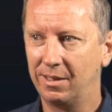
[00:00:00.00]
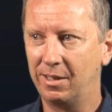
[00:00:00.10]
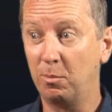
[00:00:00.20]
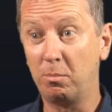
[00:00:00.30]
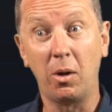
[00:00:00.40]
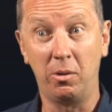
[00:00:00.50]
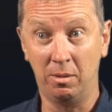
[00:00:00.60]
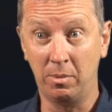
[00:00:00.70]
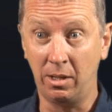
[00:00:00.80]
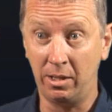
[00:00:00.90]
in a boat in
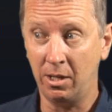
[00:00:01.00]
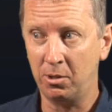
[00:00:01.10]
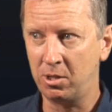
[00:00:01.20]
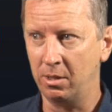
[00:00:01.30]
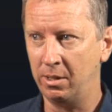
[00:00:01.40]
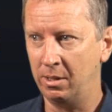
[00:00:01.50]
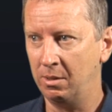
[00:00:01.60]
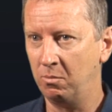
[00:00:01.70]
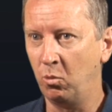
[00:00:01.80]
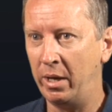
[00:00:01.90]
the middle of the ocean in
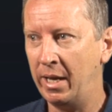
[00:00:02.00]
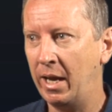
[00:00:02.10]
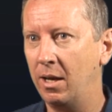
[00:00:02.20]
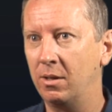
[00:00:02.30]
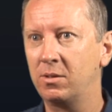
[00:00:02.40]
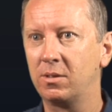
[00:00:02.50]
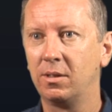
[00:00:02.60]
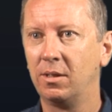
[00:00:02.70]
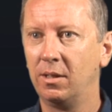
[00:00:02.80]
a warehouse